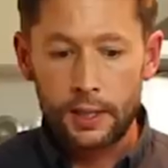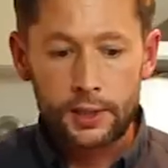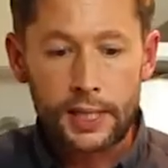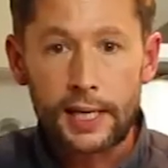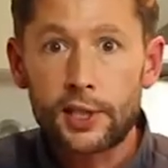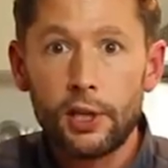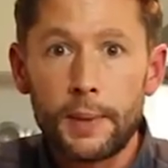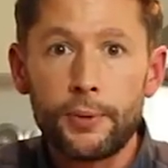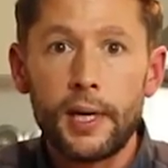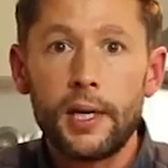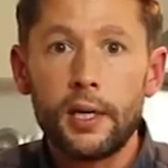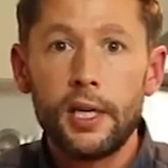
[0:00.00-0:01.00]
So that's looking
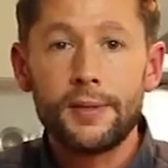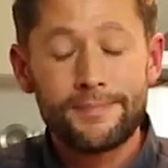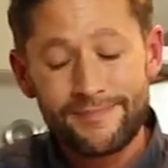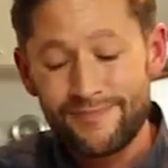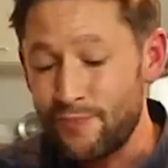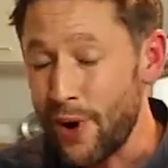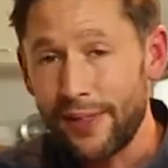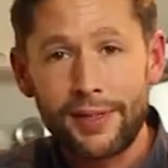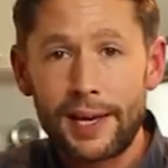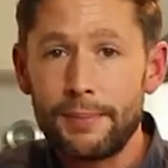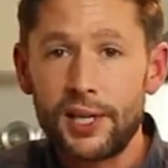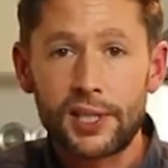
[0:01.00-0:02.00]
pretty good. One
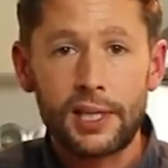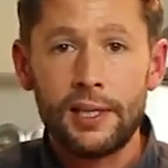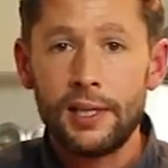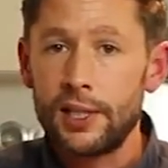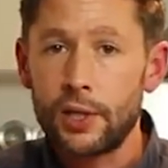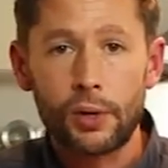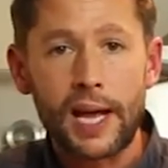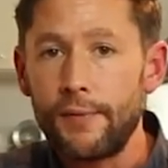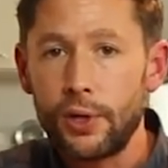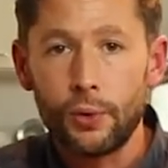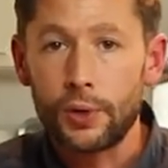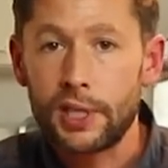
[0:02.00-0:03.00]
thing missing, it's got to have
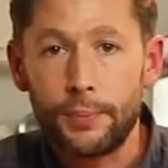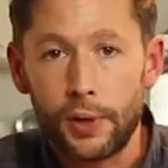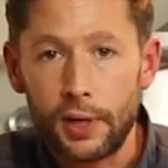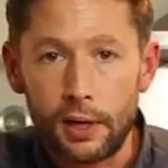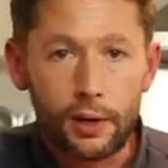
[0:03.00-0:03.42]
a Yorkshire pudding